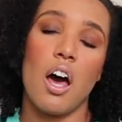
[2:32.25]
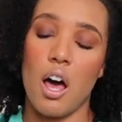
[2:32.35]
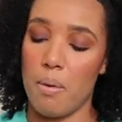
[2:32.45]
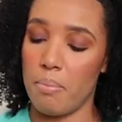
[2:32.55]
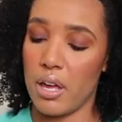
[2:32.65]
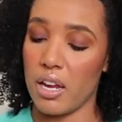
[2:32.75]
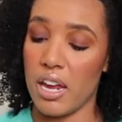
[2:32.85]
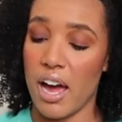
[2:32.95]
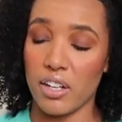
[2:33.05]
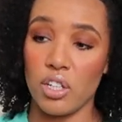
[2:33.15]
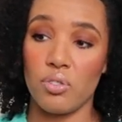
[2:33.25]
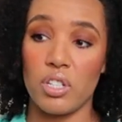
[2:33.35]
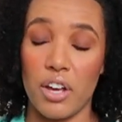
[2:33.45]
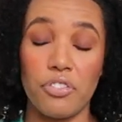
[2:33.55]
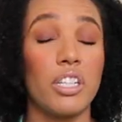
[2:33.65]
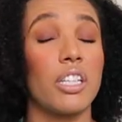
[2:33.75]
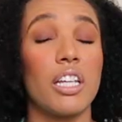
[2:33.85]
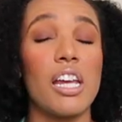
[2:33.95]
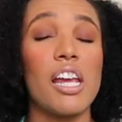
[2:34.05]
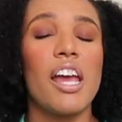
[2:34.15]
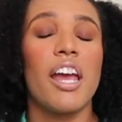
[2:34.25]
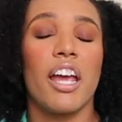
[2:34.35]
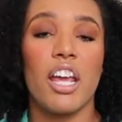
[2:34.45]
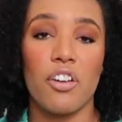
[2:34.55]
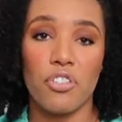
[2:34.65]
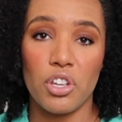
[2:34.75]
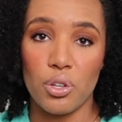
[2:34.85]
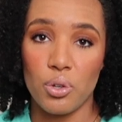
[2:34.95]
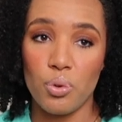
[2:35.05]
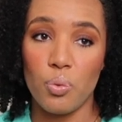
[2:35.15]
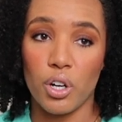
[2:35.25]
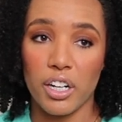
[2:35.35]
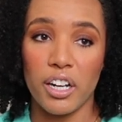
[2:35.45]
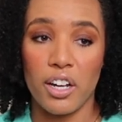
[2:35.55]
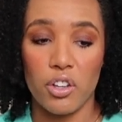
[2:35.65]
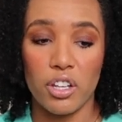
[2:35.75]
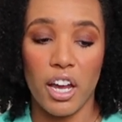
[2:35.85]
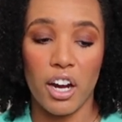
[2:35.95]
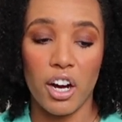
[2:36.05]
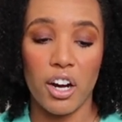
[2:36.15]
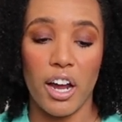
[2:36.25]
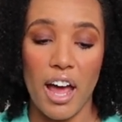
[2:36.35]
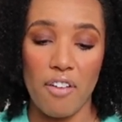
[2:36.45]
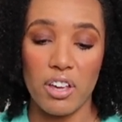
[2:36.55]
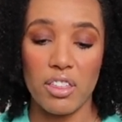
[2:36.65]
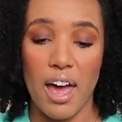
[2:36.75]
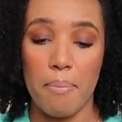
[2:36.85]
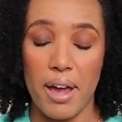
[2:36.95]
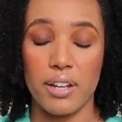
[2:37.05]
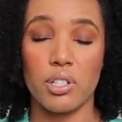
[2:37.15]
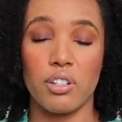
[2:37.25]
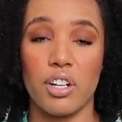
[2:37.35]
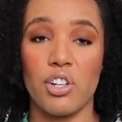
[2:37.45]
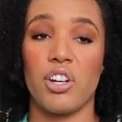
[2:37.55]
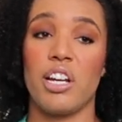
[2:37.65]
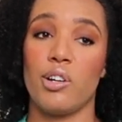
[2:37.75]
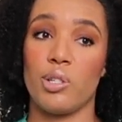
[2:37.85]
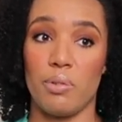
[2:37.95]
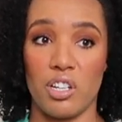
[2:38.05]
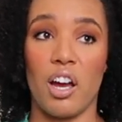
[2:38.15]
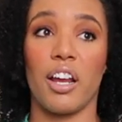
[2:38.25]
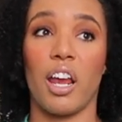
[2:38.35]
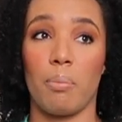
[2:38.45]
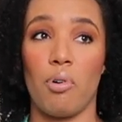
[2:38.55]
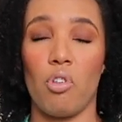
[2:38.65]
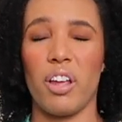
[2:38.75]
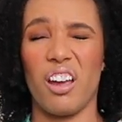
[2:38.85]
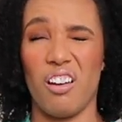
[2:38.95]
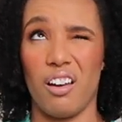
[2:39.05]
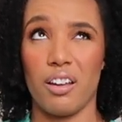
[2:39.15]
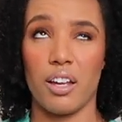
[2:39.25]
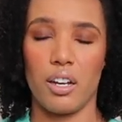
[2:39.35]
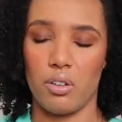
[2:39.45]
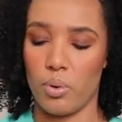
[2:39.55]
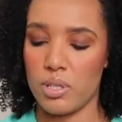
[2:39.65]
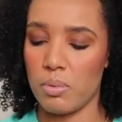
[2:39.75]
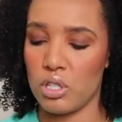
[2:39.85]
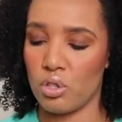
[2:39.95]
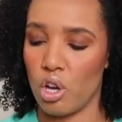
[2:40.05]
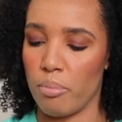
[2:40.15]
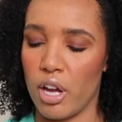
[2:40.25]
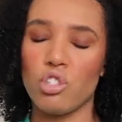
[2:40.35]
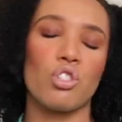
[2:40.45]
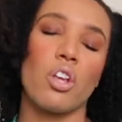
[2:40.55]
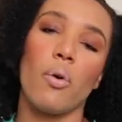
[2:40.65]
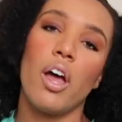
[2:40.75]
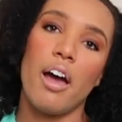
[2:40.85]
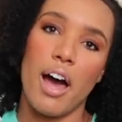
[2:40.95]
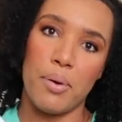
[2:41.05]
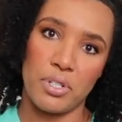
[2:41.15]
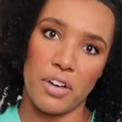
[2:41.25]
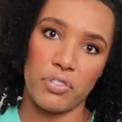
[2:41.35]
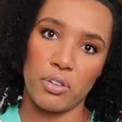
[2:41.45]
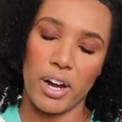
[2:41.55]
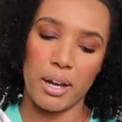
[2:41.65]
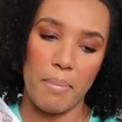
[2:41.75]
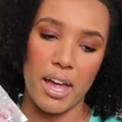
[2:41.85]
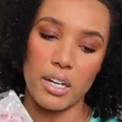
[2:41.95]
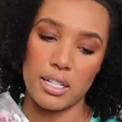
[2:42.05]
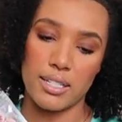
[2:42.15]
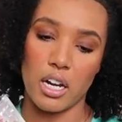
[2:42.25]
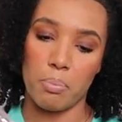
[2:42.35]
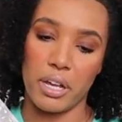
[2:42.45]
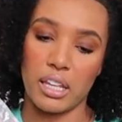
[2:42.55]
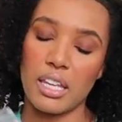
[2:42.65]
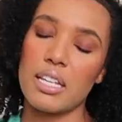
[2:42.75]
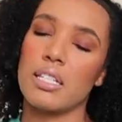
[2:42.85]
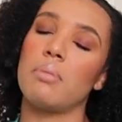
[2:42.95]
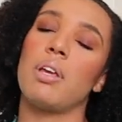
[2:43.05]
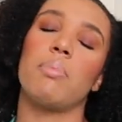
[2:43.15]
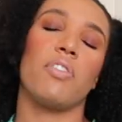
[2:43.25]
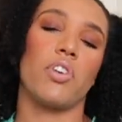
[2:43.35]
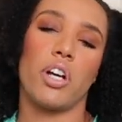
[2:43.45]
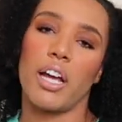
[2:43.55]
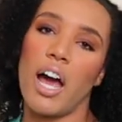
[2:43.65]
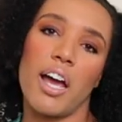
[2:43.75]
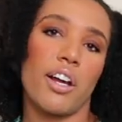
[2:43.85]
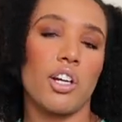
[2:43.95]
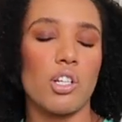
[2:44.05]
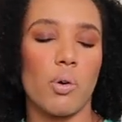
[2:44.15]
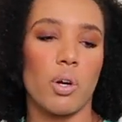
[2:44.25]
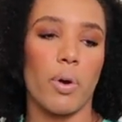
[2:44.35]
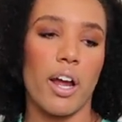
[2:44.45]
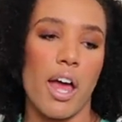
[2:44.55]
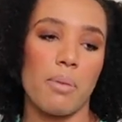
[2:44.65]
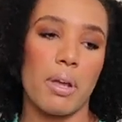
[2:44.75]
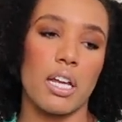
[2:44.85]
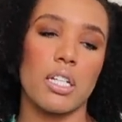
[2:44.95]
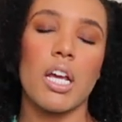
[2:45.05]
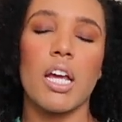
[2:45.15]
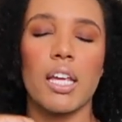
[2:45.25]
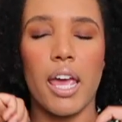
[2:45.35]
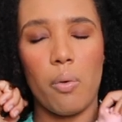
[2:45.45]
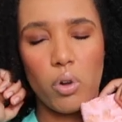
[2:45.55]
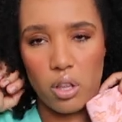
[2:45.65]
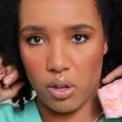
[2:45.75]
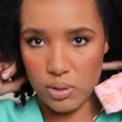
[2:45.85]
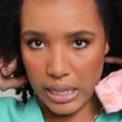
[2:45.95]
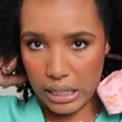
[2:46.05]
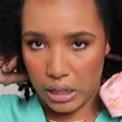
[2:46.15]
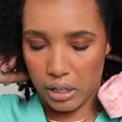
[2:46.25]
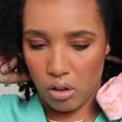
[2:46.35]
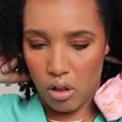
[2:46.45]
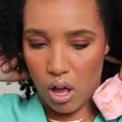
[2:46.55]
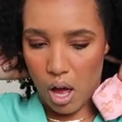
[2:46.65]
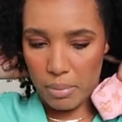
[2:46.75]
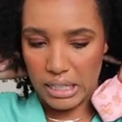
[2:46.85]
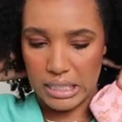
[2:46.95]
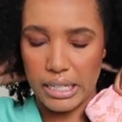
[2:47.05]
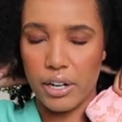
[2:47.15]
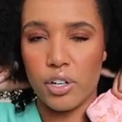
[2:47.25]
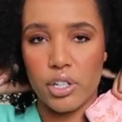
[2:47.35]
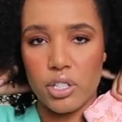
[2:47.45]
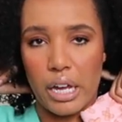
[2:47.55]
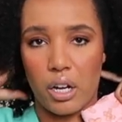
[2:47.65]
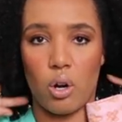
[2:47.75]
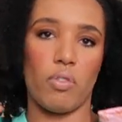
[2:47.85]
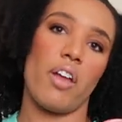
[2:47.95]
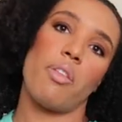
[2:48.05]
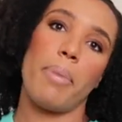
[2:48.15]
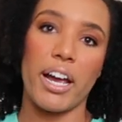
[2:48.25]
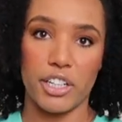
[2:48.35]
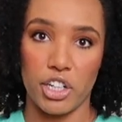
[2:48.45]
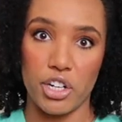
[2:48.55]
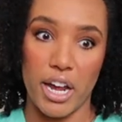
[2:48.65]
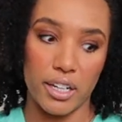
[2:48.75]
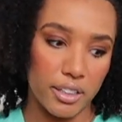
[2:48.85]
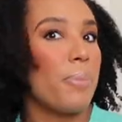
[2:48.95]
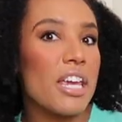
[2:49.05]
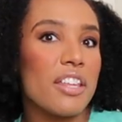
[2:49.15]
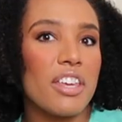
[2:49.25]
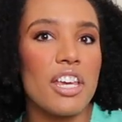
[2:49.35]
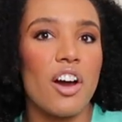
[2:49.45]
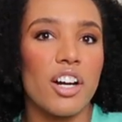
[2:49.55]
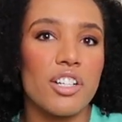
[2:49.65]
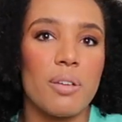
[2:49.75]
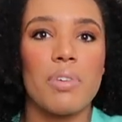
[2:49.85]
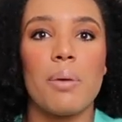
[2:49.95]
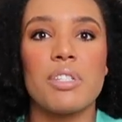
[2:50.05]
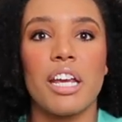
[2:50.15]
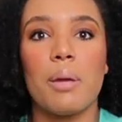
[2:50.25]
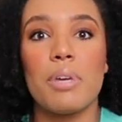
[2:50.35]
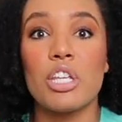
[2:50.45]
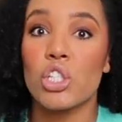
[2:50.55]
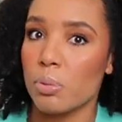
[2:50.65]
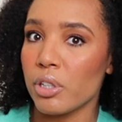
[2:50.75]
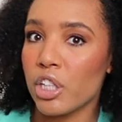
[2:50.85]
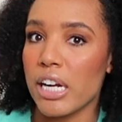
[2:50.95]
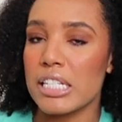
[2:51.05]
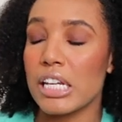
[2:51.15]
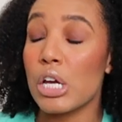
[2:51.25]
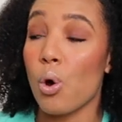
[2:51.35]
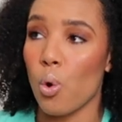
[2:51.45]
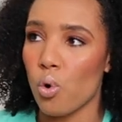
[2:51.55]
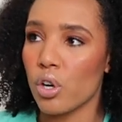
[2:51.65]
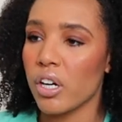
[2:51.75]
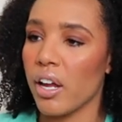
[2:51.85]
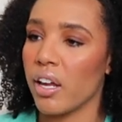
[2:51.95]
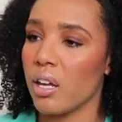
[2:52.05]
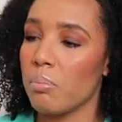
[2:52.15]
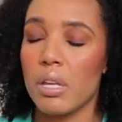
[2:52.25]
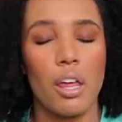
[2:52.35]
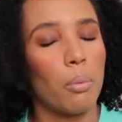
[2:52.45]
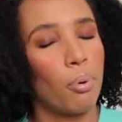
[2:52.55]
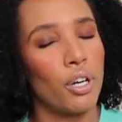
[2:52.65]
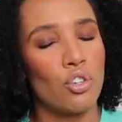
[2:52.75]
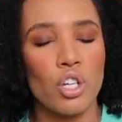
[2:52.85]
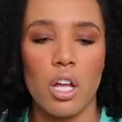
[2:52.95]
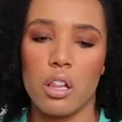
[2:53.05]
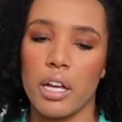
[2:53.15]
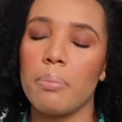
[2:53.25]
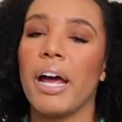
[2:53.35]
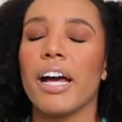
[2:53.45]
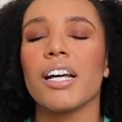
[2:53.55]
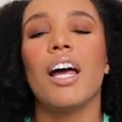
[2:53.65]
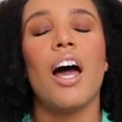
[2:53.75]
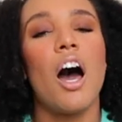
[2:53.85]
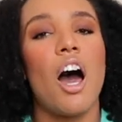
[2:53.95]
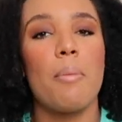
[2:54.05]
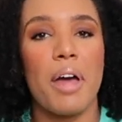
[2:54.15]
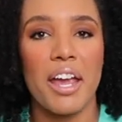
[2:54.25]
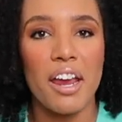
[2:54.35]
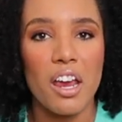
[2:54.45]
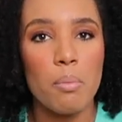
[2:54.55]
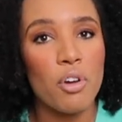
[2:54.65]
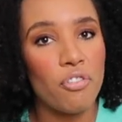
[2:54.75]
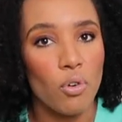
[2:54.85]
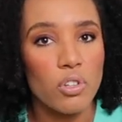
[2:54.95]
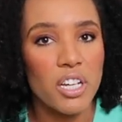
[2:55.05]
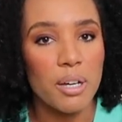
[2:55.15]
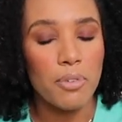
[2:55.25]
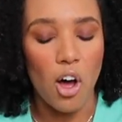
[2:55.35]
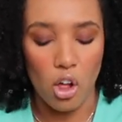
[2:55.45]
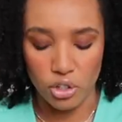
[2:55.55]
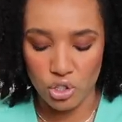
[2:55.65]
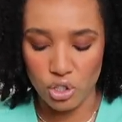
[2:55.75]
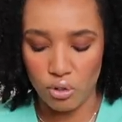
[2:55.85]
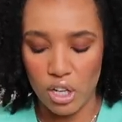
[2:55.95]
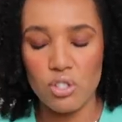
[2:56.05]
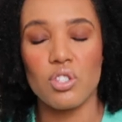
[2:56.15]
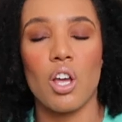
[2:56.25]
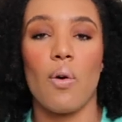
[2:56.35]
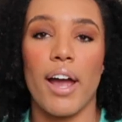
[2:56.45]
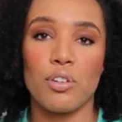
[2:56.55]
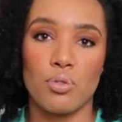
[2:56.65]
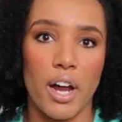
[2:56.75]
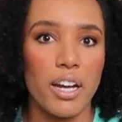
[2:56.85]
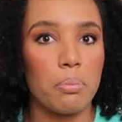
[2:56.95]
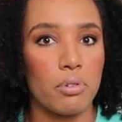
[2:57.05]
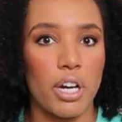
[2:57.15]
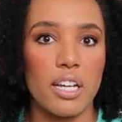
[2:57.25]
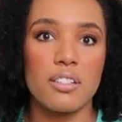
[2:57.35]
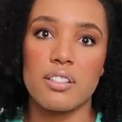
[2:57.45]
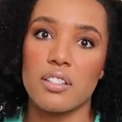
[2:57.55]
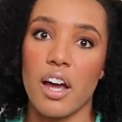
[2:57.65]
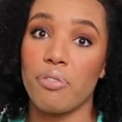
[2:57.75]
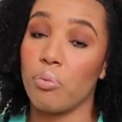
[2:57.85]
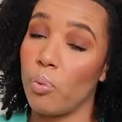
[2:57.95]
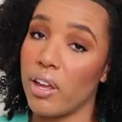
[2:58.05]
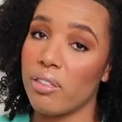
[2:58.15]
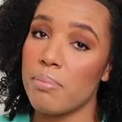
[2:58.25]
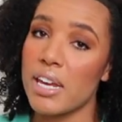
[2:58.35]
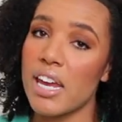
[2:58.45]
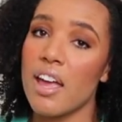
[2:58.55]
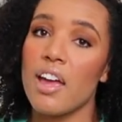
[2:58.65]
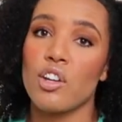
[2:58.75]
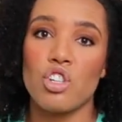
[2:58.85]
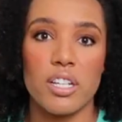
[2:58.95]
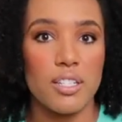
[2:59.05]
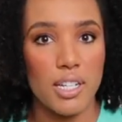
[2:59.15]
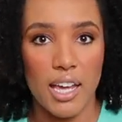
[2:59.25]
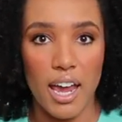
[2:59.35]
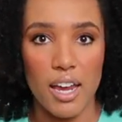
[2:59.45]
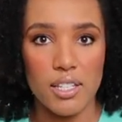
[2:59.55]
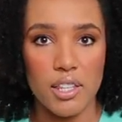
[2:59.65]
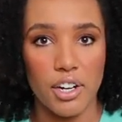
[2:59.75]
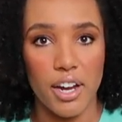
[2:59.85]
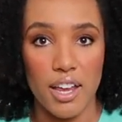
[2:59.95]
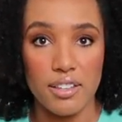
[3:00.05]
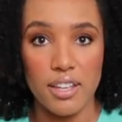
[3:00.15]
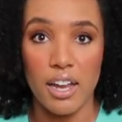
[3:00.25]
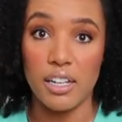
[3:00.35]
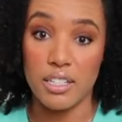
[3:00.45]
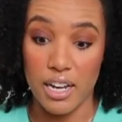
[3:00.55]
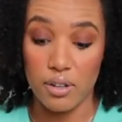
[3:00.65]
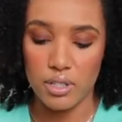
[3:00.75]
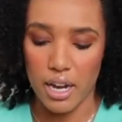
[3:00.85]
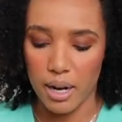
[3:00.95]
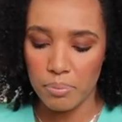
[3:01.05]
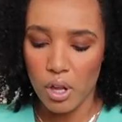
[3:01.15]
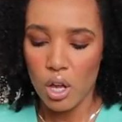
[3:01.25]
Um, but yeah, you definitely, if you work in healthcare, having that mask around your ears and tugging and pulling, oh, it annoys me so much. So I would definitely recommend a setup like this, and maybe if you're a guy or you don't want to wear a headband, get one of those like little um, extenders that go around the back of your neck. Being in the E R, sometimes it can be super crazy, or it can be like pretty chill, laid back. Um, I am a full-time college student, so I try to bring stuff with me just in case there is any downtime.